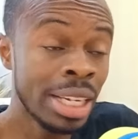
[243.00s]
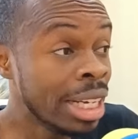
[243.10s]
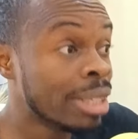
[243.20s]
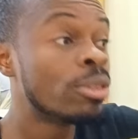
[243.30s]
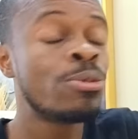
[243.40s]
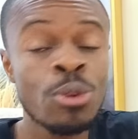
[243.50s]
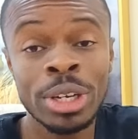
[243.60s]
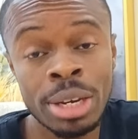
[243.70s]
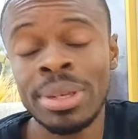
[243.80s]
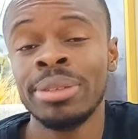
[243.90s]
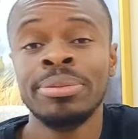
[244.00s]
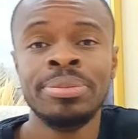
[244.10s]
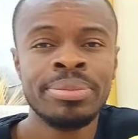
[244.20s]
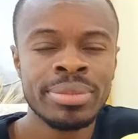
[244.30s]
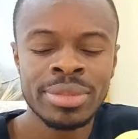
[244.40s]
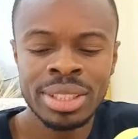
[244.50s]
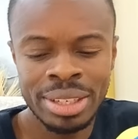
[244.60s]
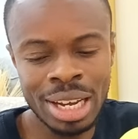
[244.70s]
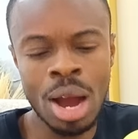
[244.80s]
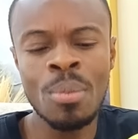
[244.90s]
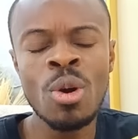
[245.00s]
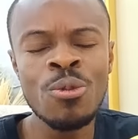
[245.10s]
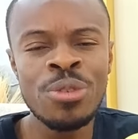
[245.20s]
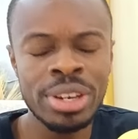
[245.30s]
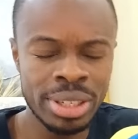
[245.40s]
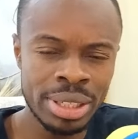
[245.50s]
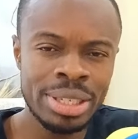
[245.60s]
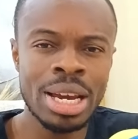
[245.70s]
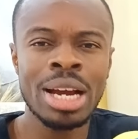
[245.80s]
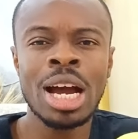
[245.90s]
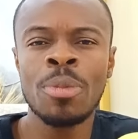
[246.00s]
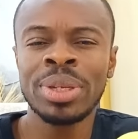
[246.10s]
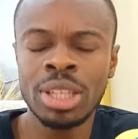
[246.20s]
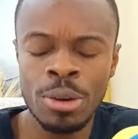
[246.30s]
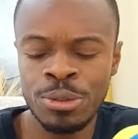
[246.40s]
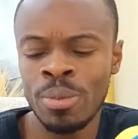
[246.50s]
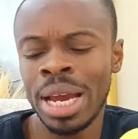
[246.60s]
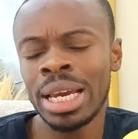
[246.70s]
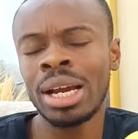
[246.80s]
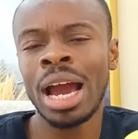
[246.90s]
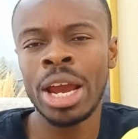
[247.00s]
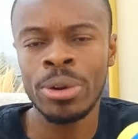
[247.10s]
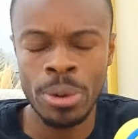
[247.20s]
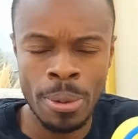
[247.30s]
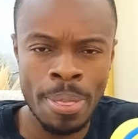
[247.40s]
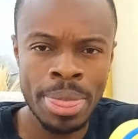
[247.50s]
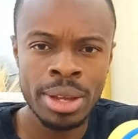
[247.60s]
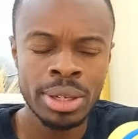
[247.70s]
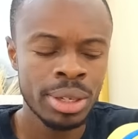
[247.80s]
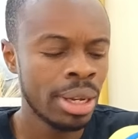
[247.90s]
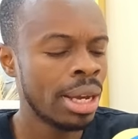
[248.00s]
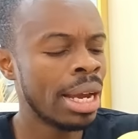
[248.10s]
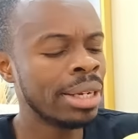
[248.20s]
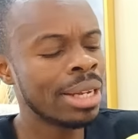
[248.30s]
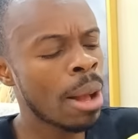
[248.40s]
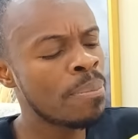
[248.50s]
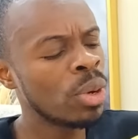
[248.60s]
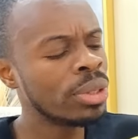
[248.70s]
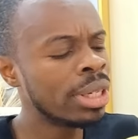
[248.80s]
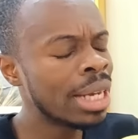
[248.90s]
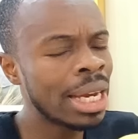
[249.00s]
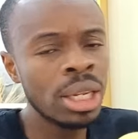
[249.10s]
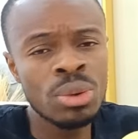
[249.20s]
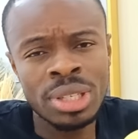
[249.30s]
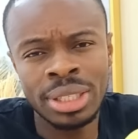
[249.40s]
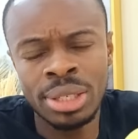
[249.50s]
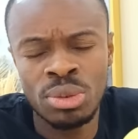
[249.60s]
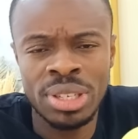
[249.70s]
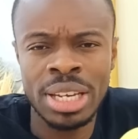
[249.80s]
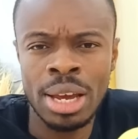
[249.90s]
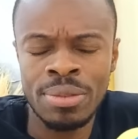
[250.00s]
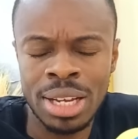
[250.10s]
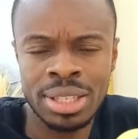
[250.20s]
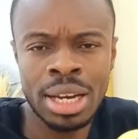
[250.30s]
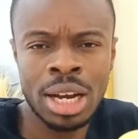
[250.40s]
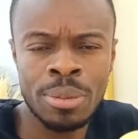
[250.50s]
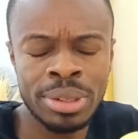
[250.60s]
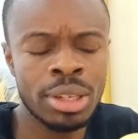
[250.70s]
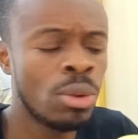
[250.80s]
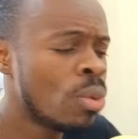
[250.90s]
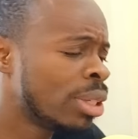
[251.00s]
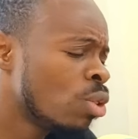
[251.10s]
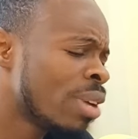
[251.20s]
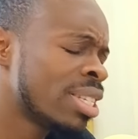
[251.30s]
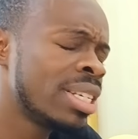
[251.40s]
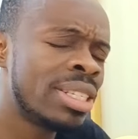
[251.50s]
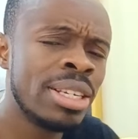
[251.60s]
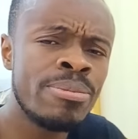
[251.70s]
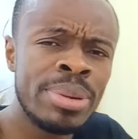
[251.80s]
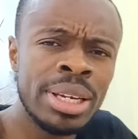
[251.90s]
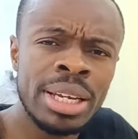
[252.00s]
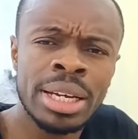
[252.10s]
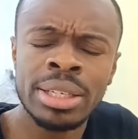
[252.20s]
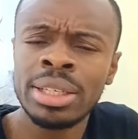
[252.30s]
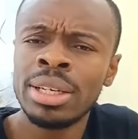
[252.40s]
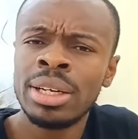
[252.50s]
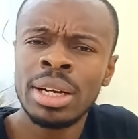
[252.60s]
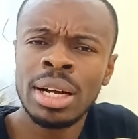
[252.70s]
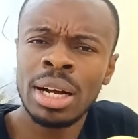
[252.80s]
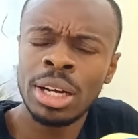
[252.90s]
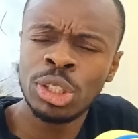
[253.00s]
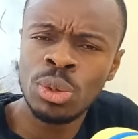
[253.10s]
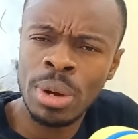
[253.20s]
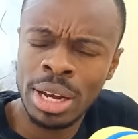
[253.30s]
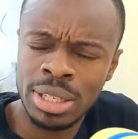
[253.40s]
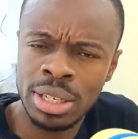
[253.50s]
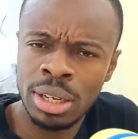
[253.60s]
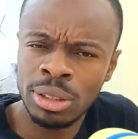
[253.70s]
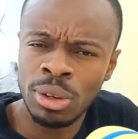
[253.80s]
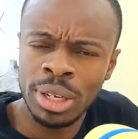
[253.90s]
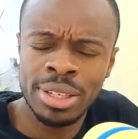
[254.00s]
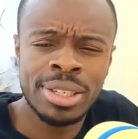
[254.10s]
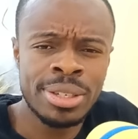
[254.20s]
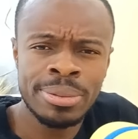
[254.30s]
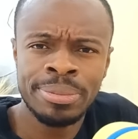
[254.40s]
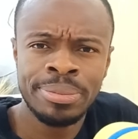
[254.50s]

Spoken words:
Egypt for Yebi, they are moving their capital from Cairo and they are building a new city to serve as their capital worth over $60 billion US dollars.